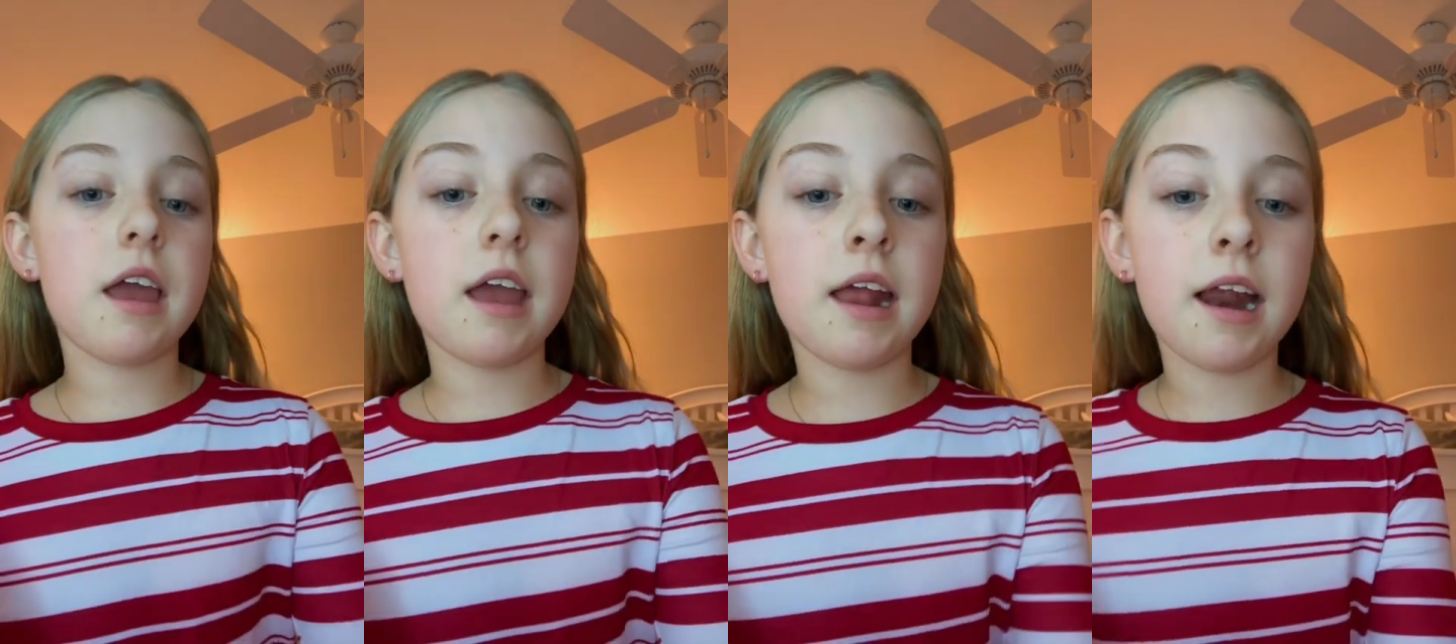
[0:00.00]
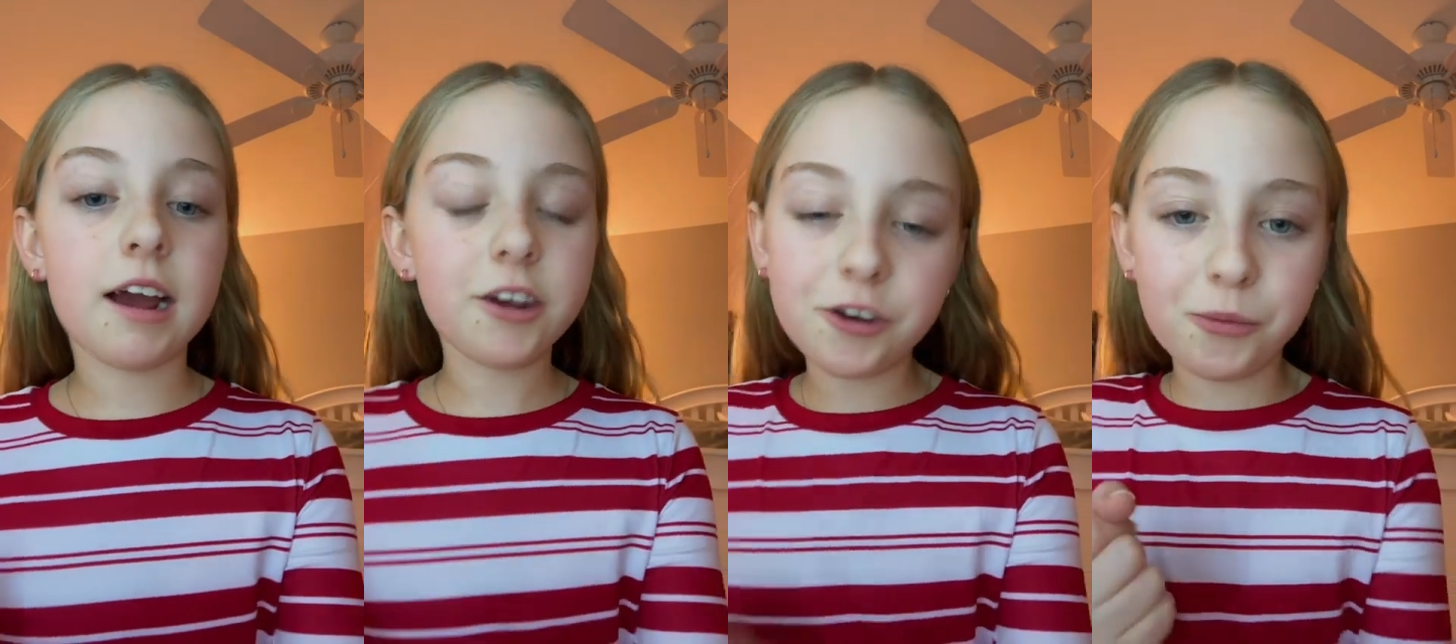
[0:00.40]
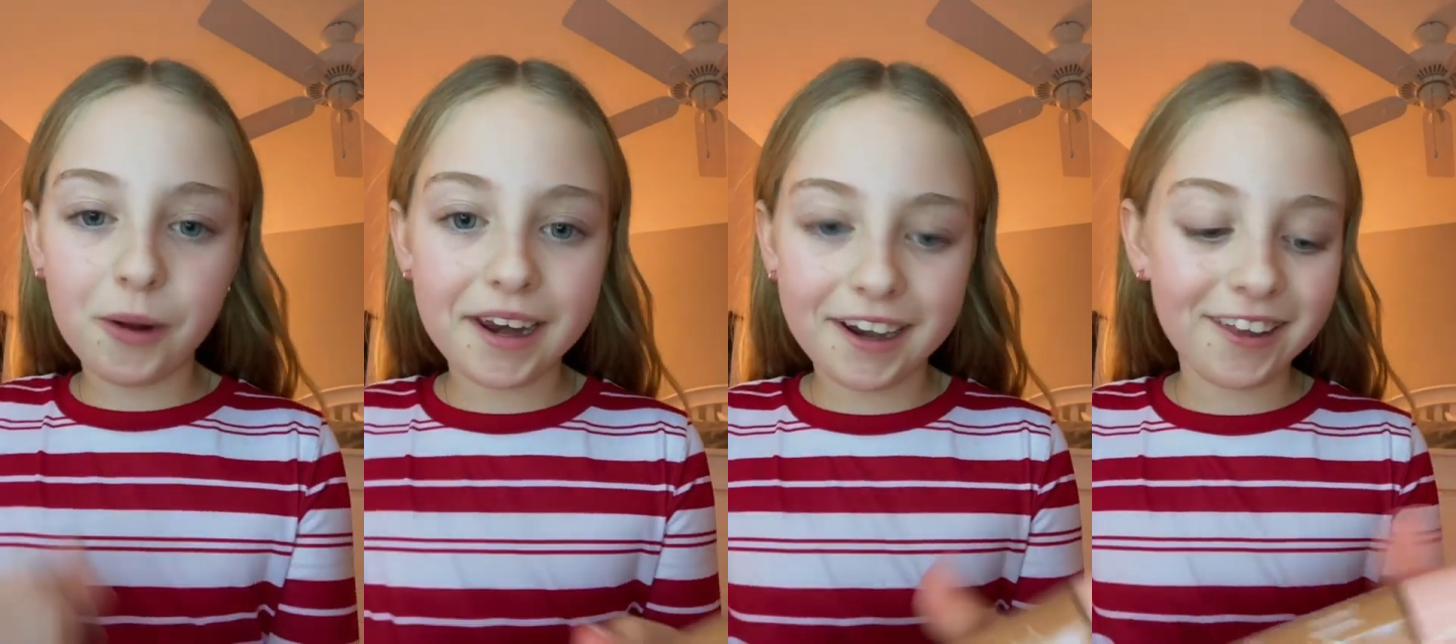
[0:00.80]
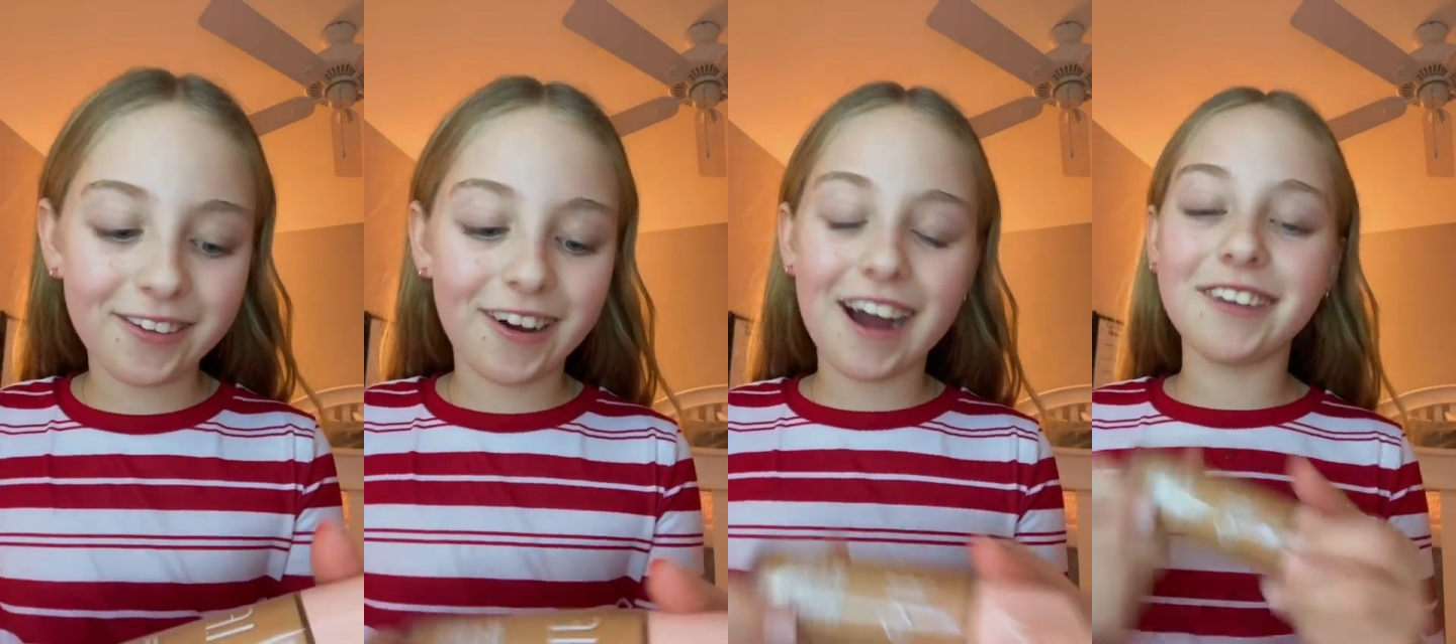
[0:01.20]
And I couldn't wait any
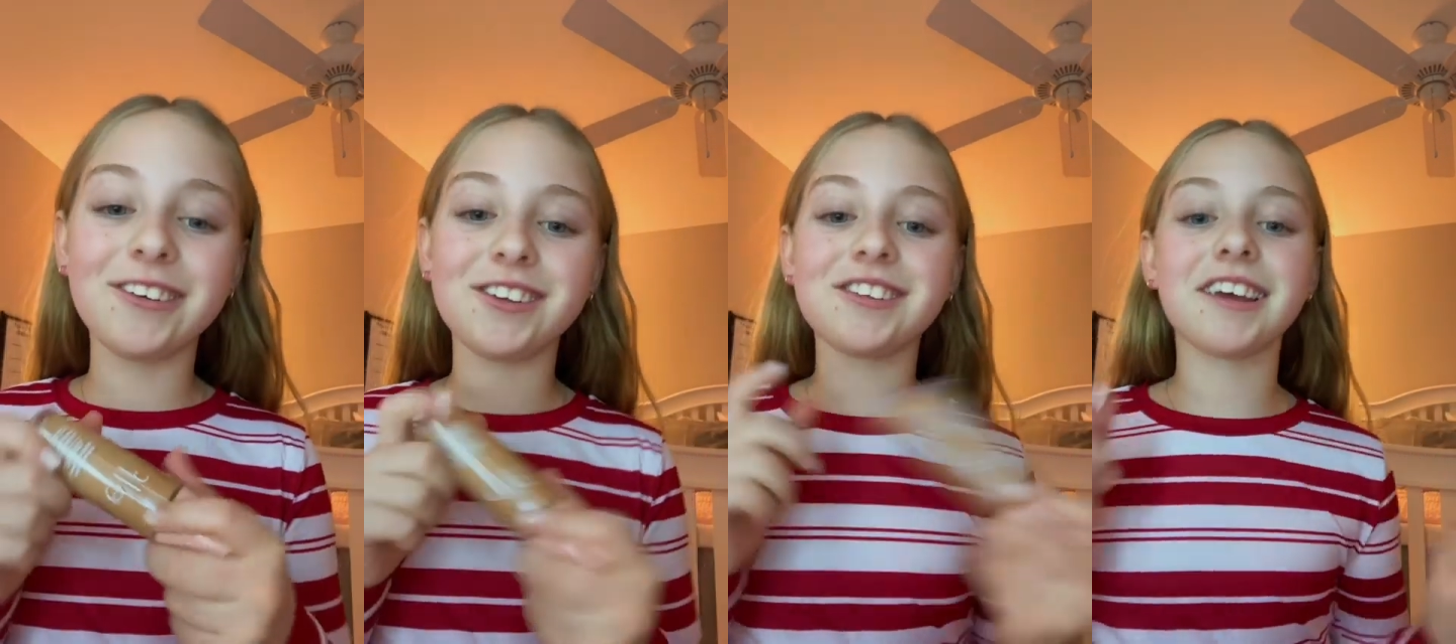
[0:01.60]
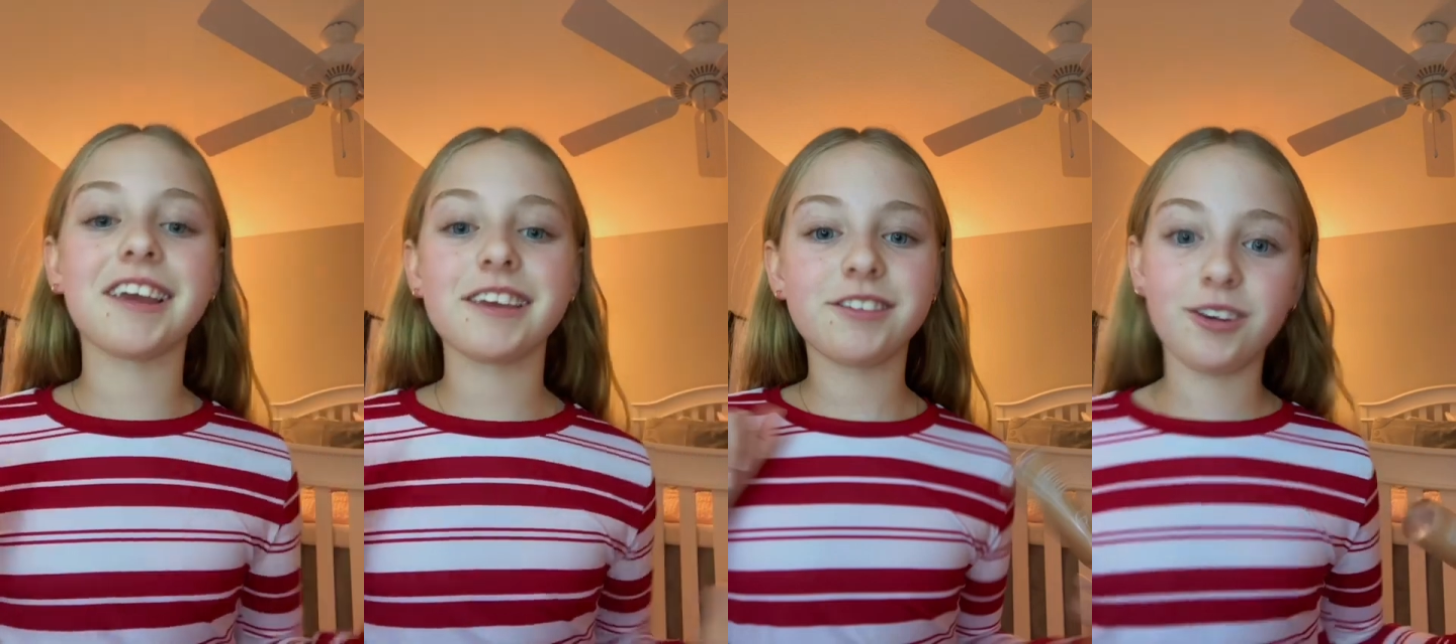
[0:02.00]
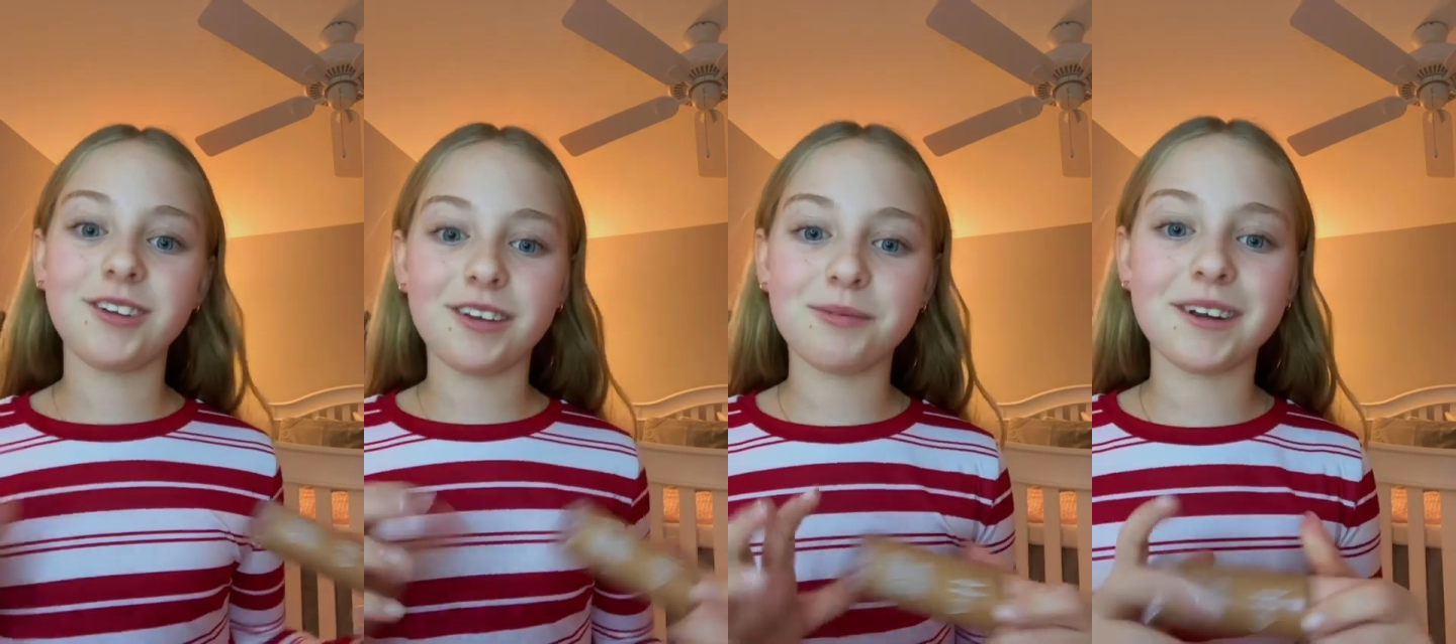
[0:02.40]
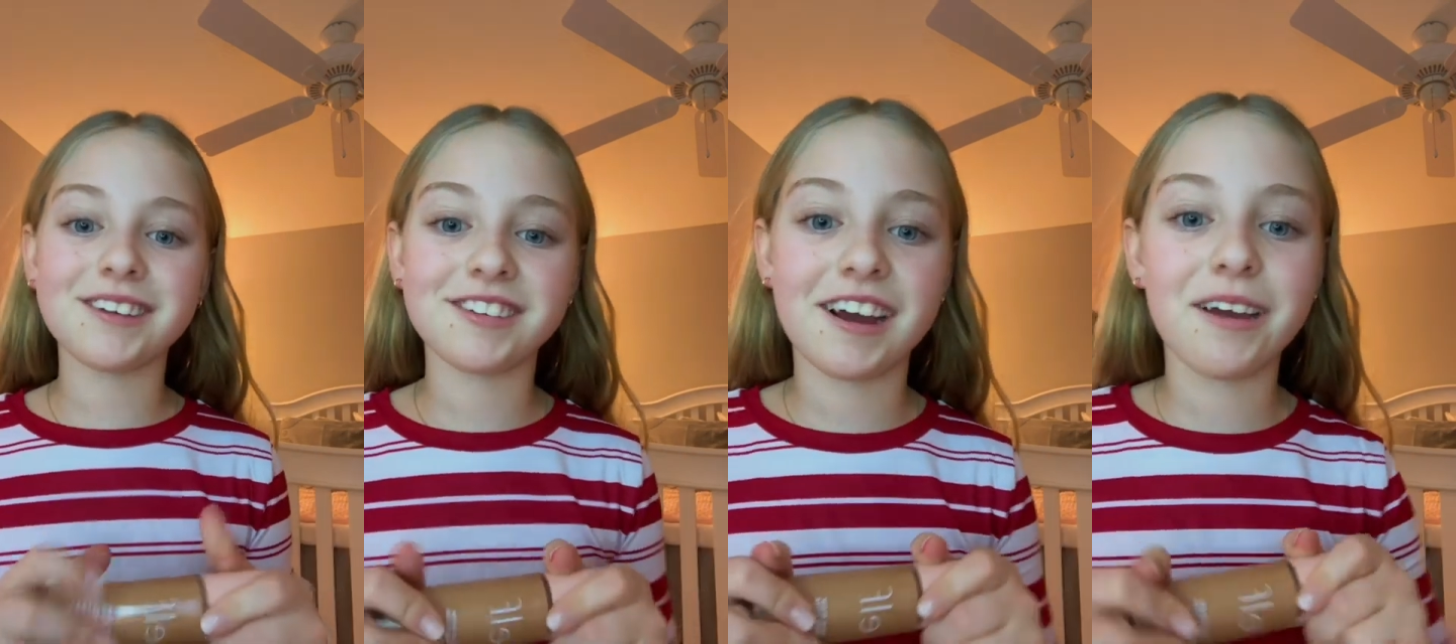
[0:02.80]
longer. I was, like, so desperate
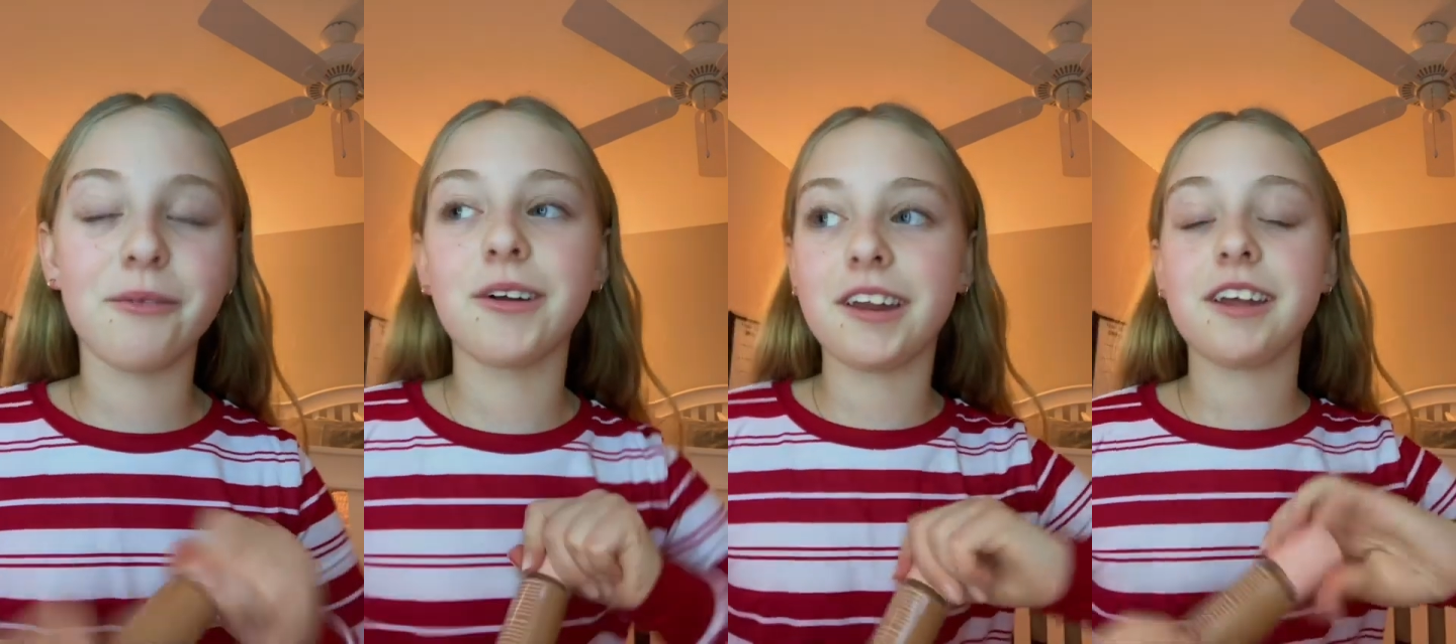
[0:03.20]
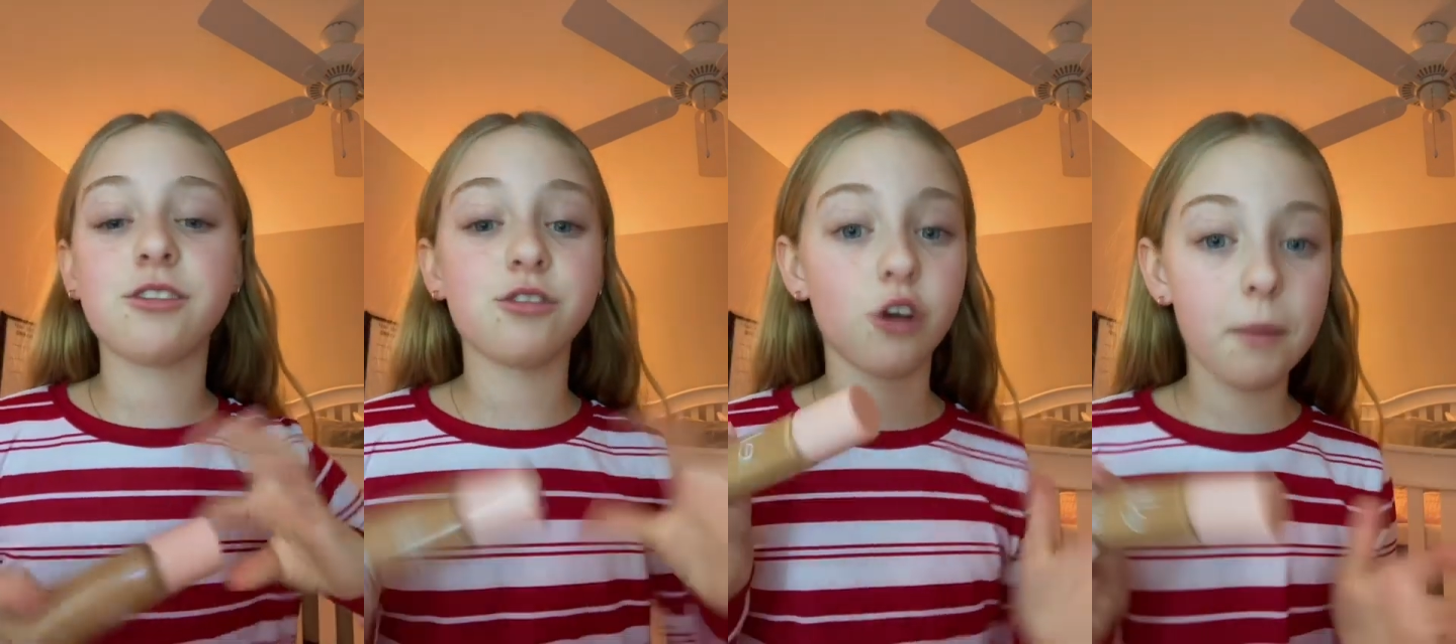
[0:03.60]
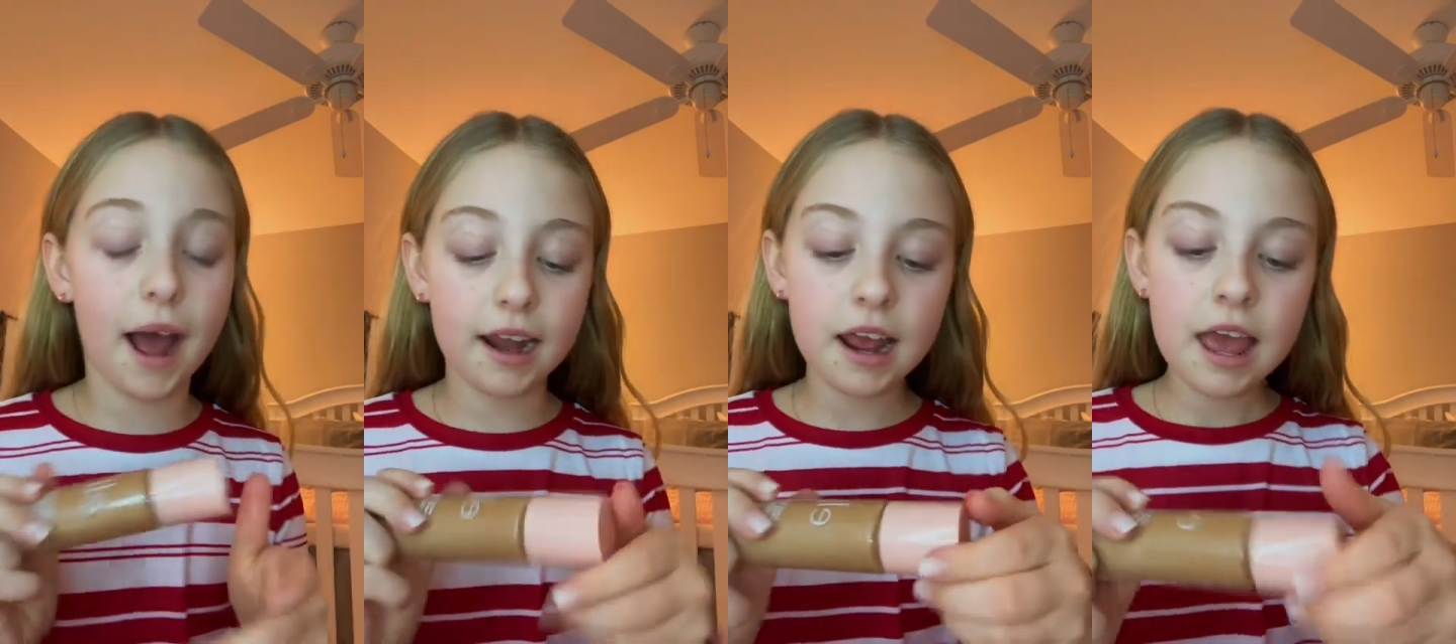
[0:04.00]
because I wanted it so bad.